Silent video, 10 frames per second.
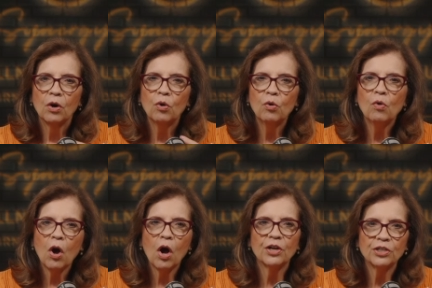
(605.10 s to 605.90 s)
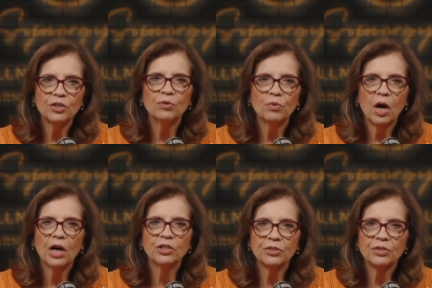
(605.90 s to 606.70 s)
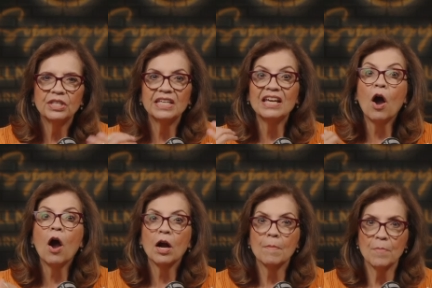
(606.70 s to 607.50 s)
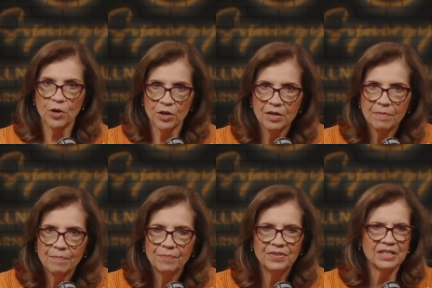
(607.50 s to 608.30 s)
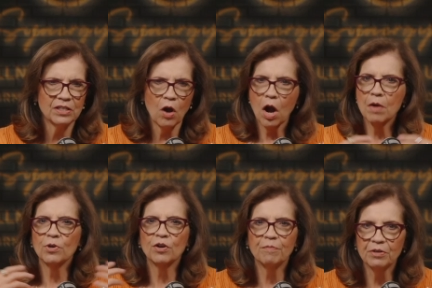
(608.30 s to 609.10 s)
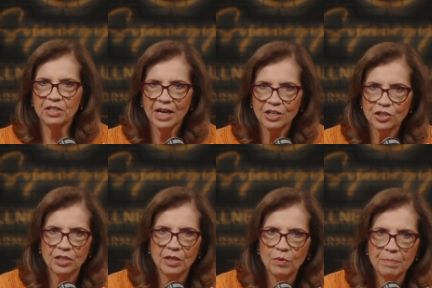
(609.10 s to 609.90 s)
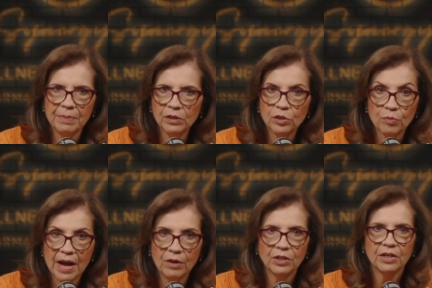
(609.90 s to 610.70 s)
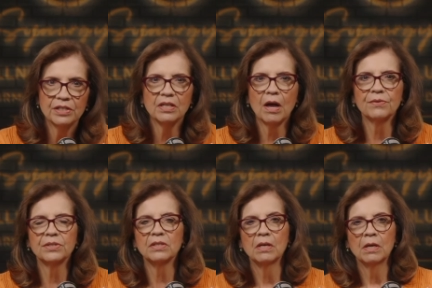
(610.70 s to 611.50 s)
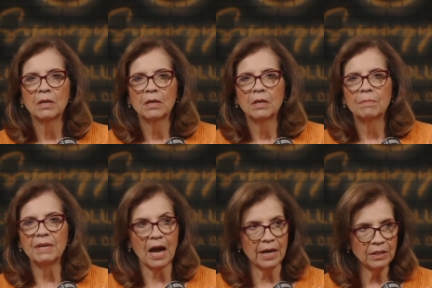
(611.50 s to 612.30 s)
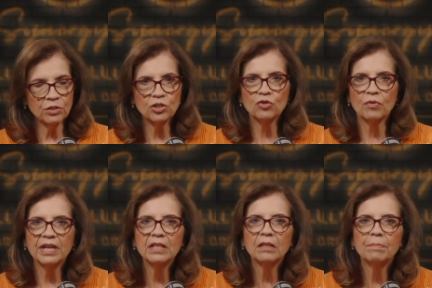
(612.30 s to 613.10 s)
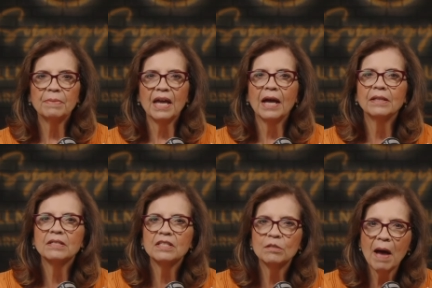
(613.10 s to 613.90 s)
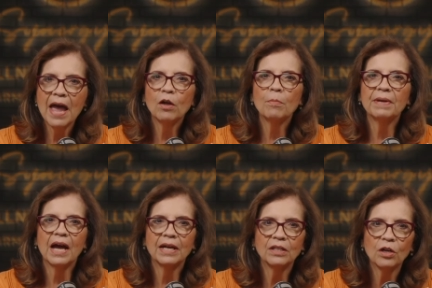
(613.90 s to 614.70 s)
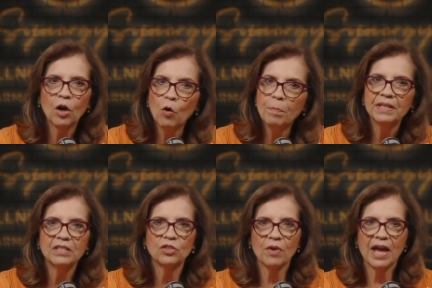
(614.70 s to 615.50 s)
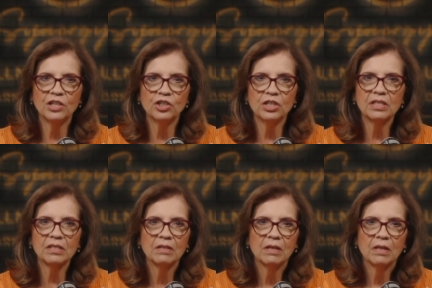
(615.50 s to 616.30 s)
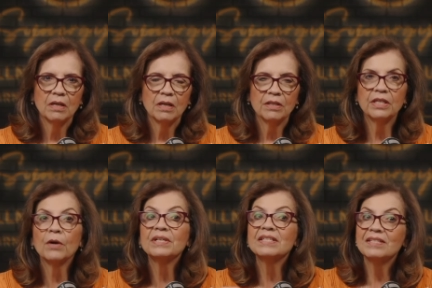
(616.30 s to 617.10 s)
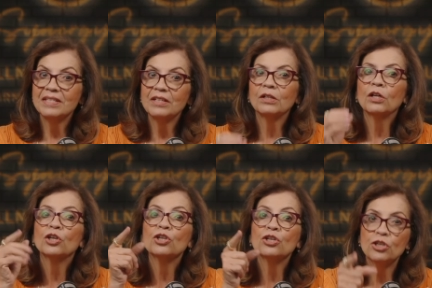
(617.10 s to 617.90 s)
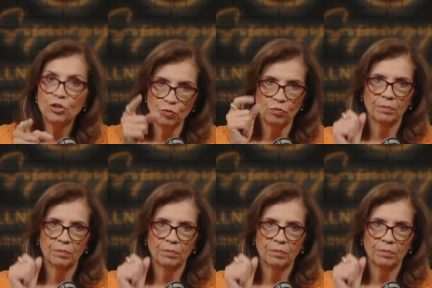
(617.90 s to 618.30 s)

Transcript: who are you under the armor this armor of protection that we build around ourselves. Behind the strength, behind the smile, behind the coping strategies, there is still you.